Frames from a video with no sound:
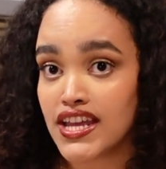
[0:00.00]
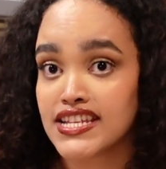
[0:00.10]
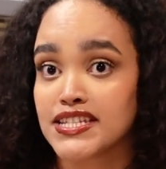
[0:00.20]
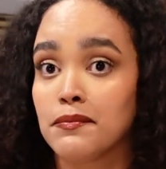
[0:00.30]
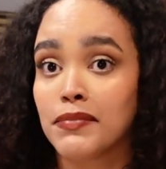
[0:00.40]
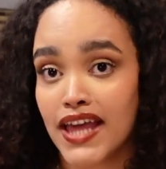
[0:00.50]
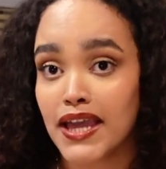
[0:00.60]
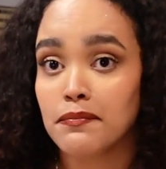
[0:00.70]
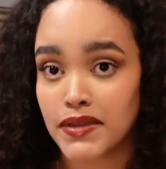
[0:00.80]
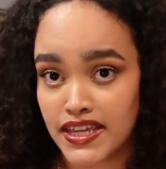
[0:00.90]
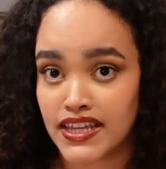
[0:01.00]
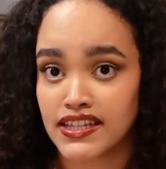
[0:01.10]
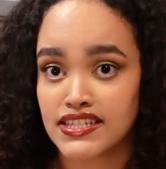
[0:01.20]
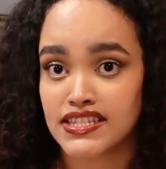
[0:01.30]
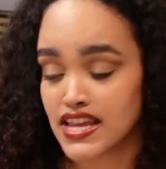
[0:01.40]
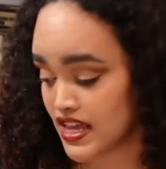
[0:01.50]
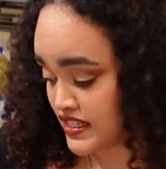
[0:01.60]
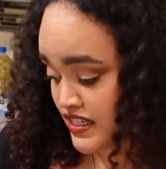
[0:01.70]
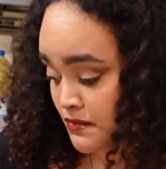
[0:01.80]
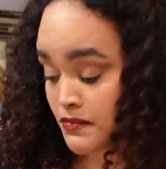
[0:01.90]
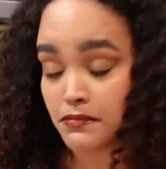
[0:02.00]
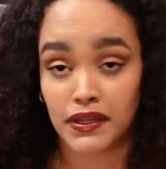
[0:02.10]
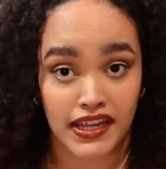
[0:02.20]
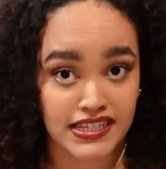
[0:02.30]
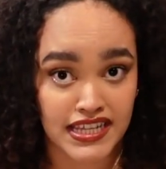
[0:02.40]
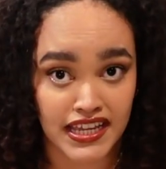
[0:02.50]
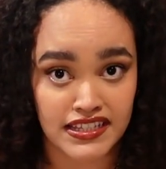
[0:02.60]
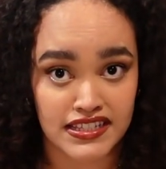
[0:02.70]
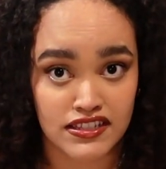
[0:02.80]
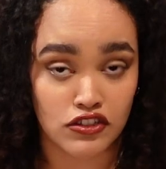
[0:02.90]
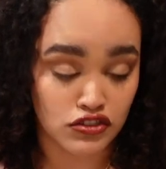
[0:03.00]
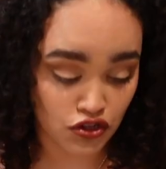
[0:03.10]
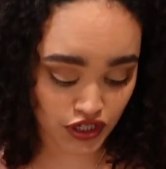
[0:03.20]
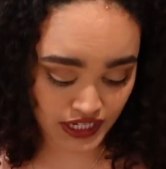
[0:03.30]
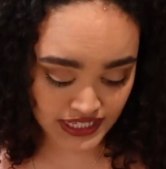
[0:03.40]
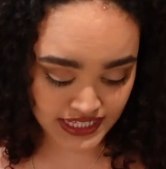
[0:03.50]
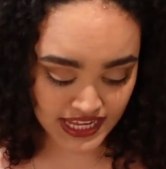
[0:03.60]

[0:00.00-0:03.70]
some black beans, some plantains, tostones,